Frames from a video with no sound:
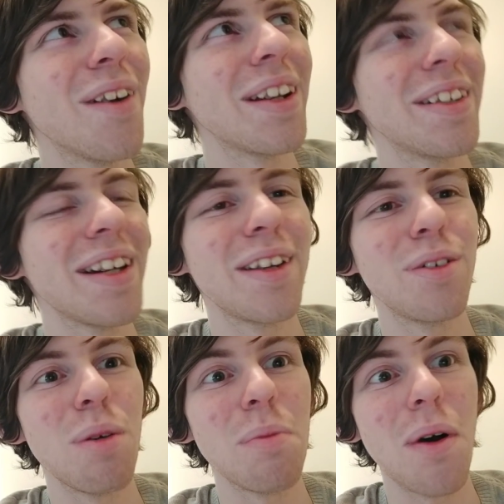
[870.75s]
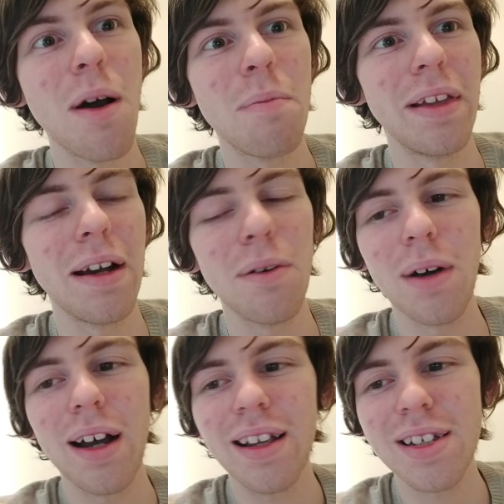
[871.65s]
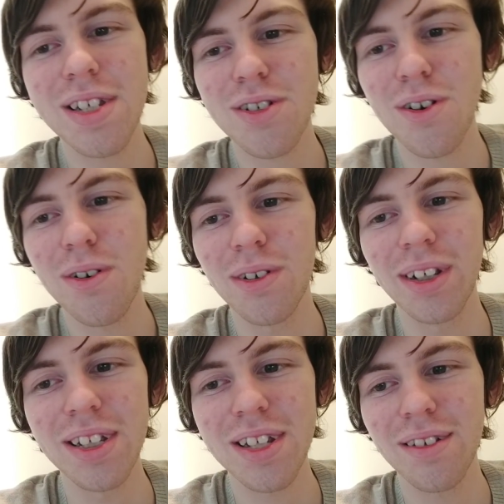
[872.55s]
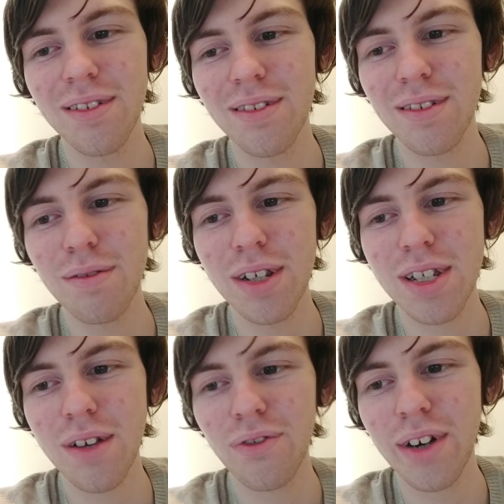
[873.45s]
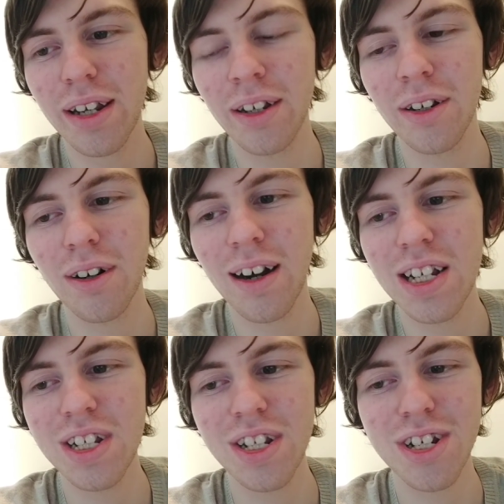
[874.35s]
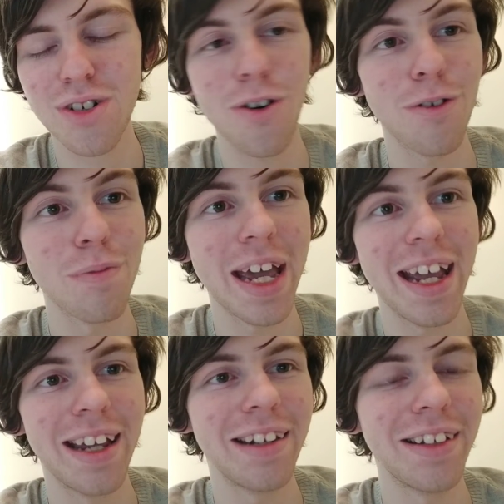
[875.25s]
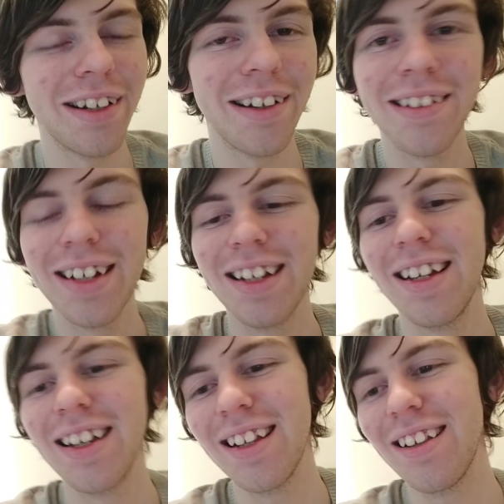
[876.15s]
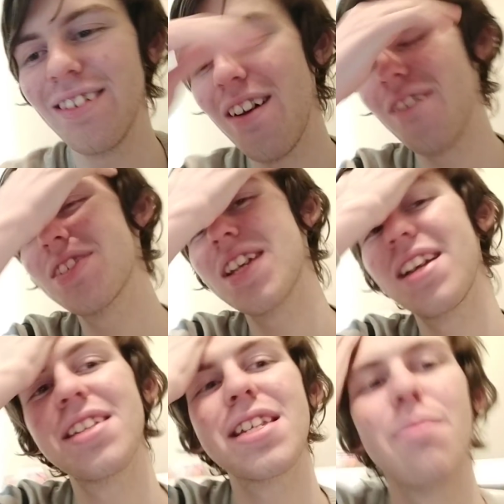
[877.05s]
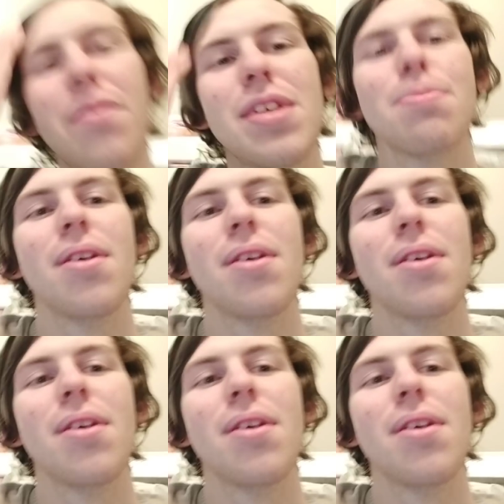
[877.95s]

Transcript: knowing daniel it might be that way he's strong he's a he's a freaking crazy strong man you know uh, i've seen some of his